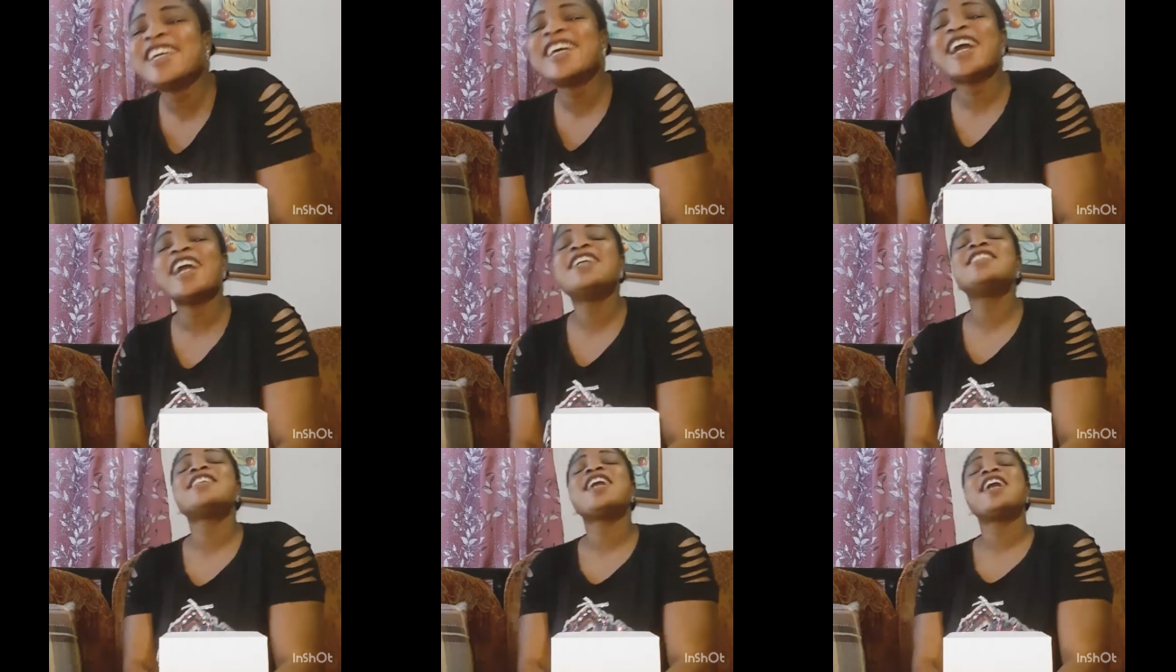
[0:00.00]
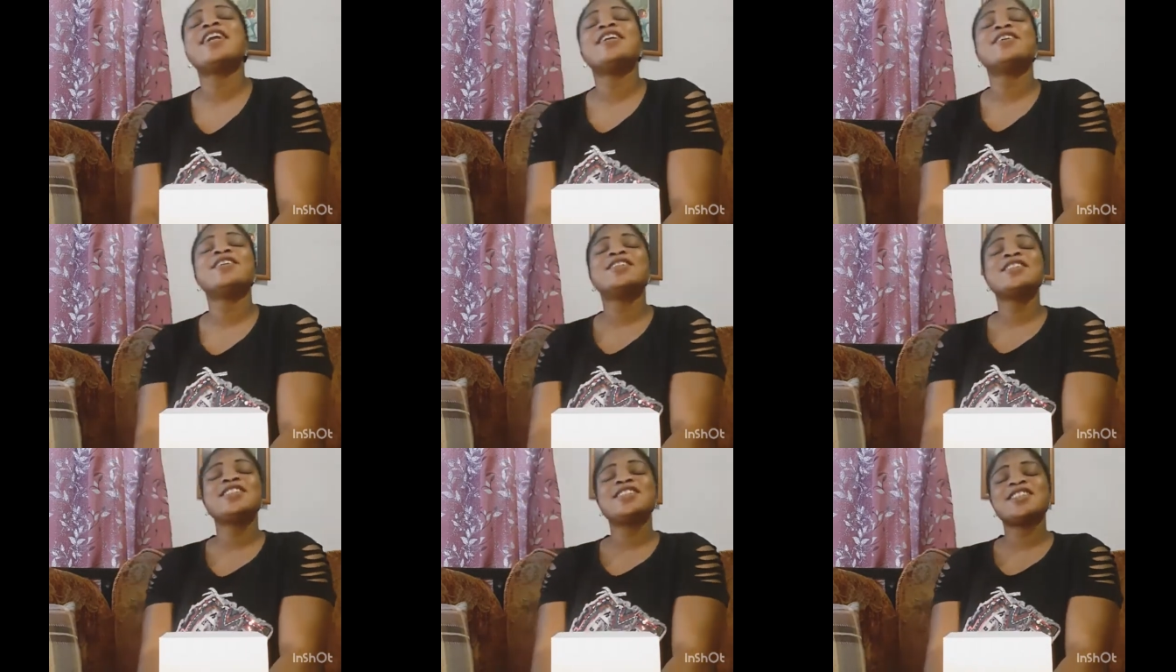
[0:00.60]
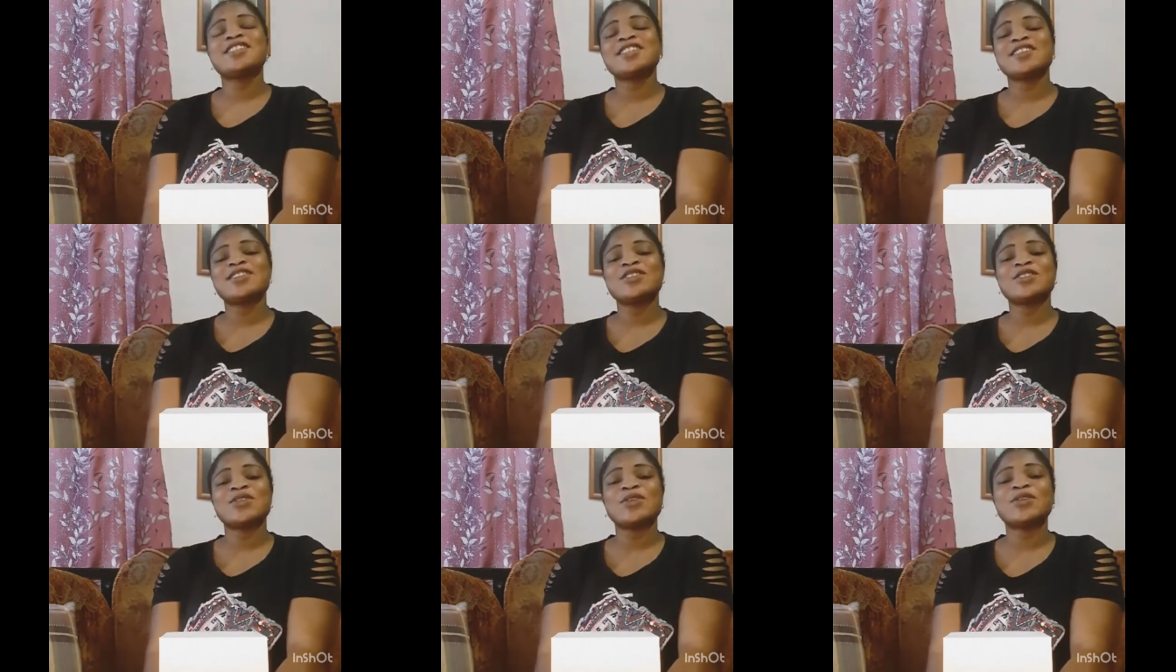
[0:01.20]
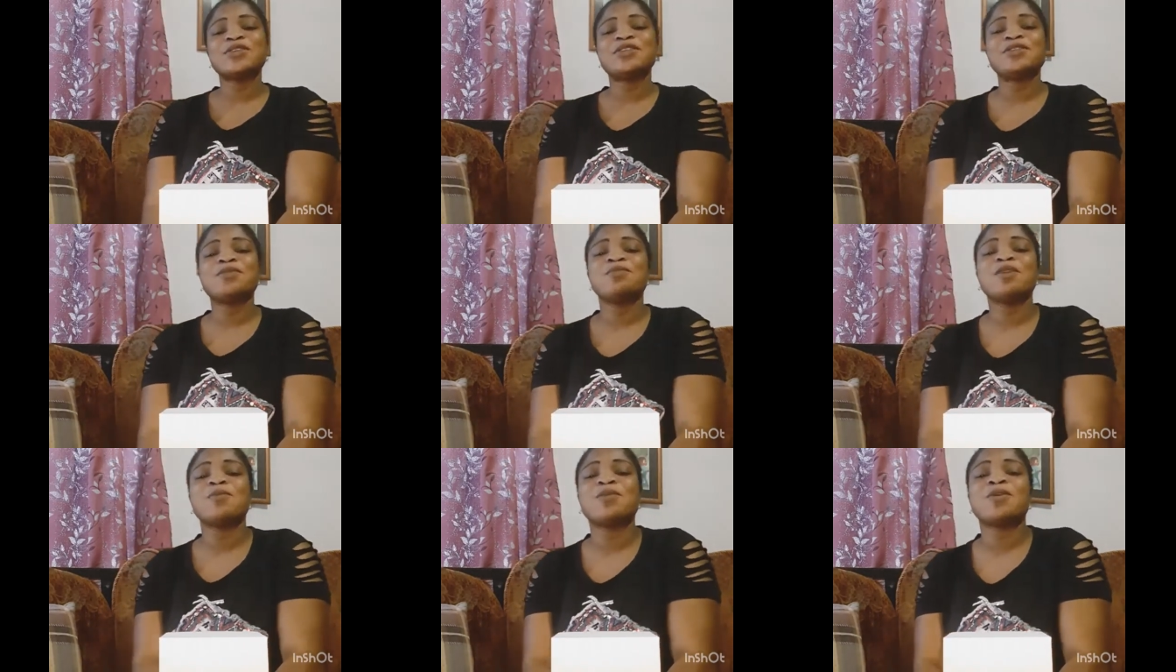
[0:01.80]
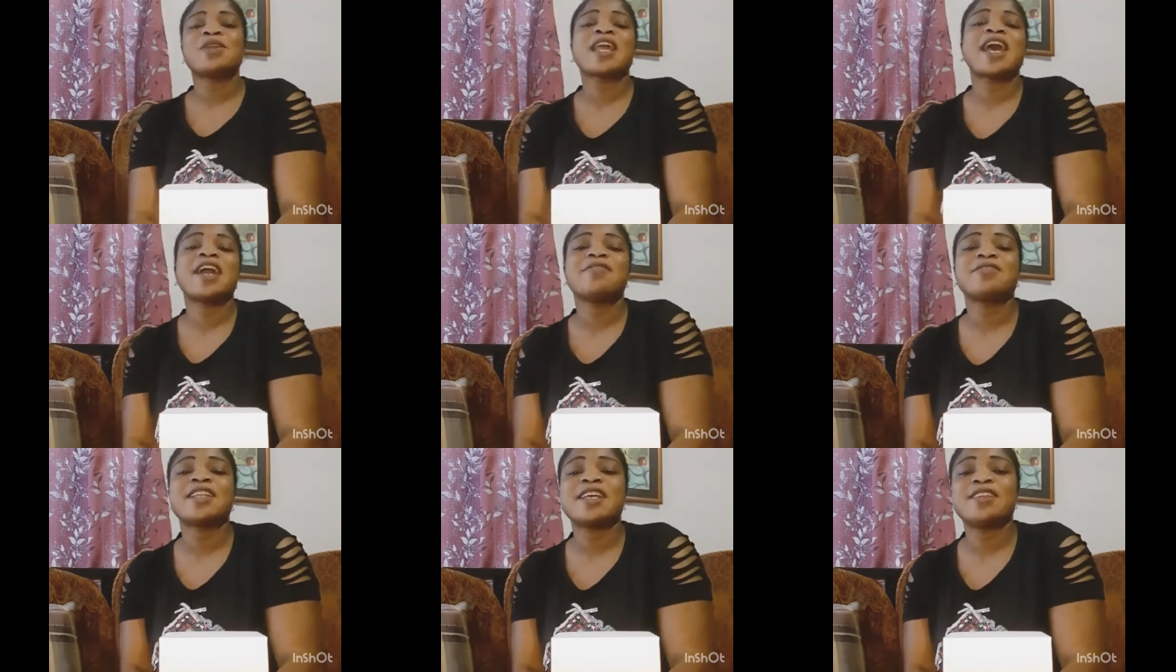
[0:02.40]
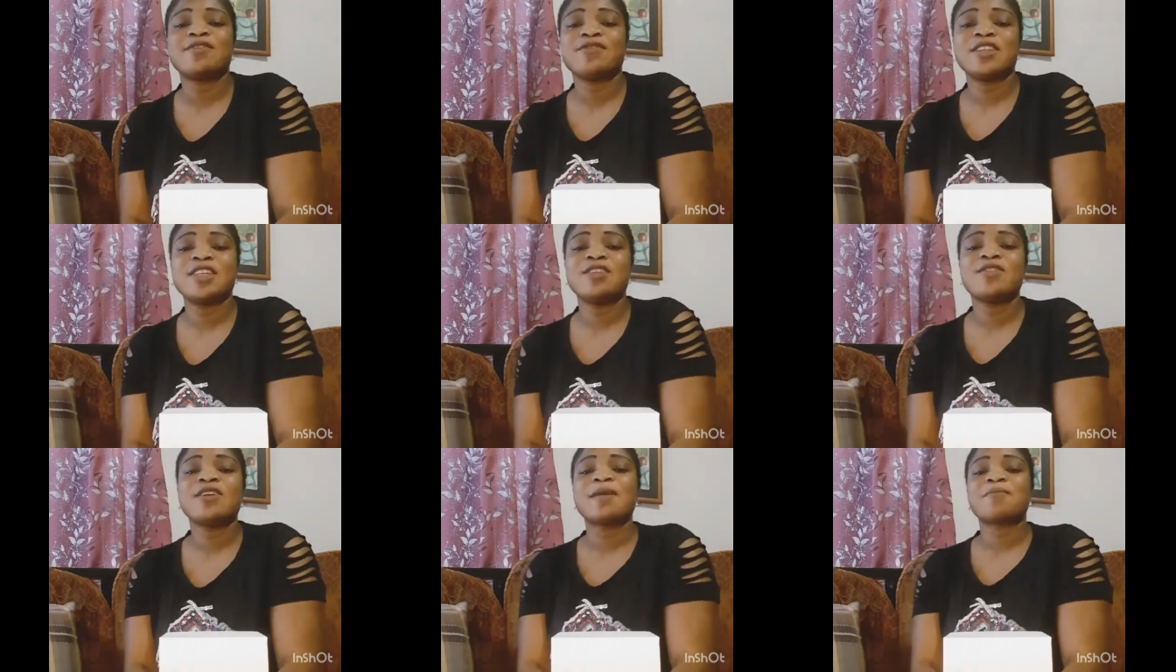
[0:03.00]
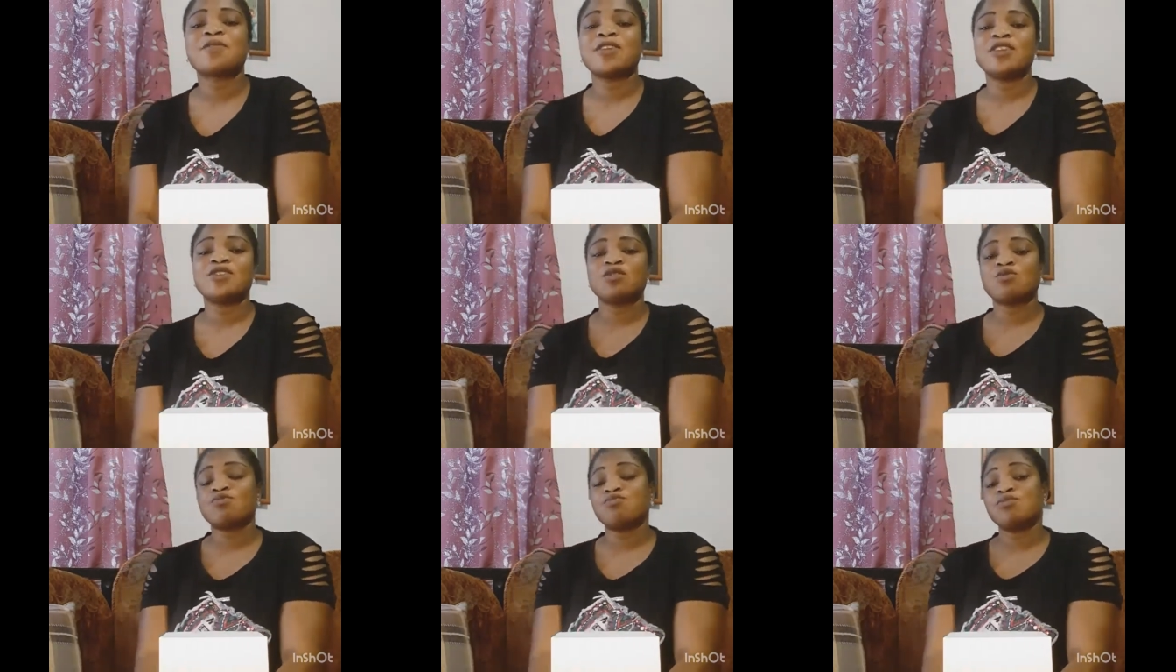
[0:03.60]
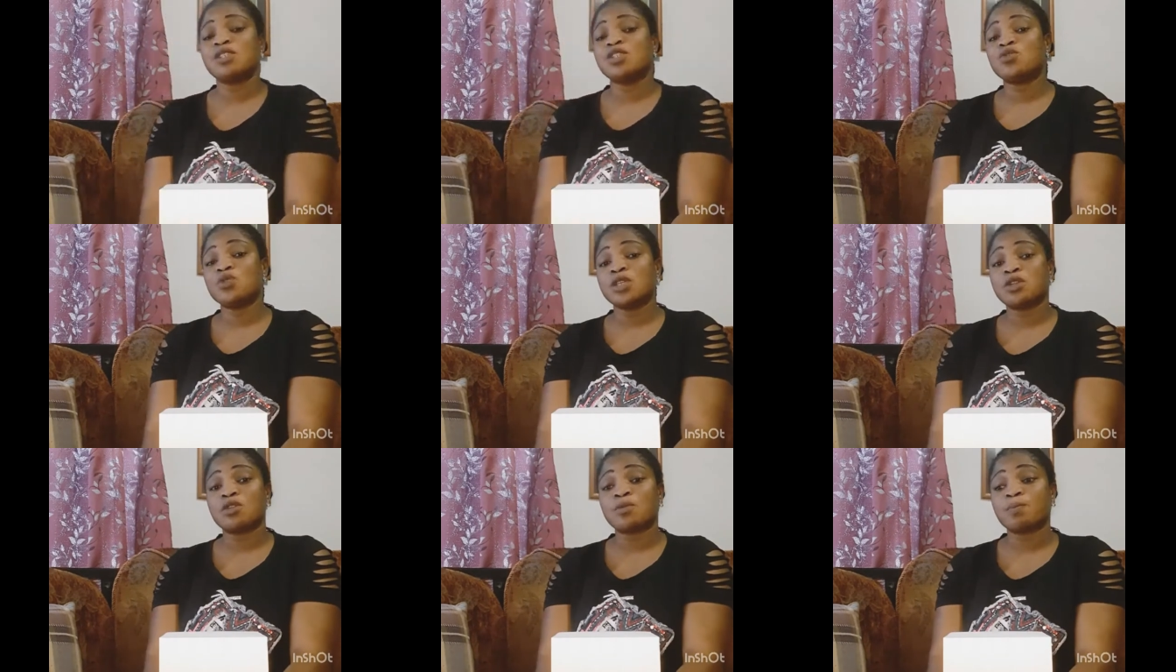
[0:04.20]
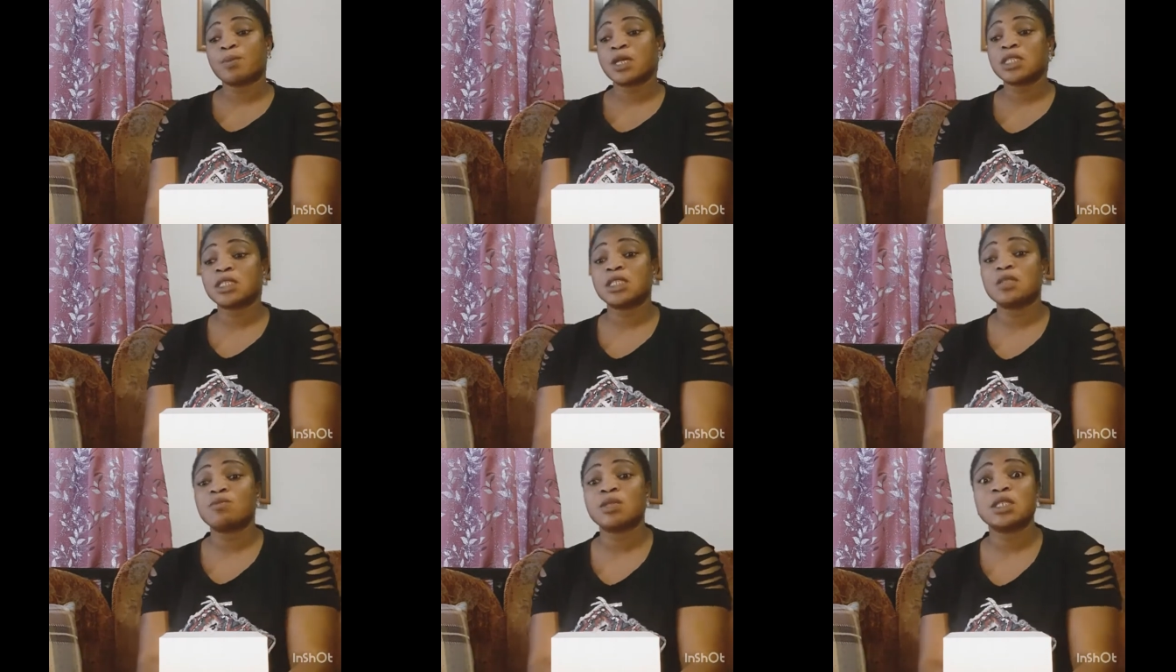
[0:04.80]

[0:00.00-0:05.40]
Guys, I also told you people that after the video I'm going to be doing unboxing,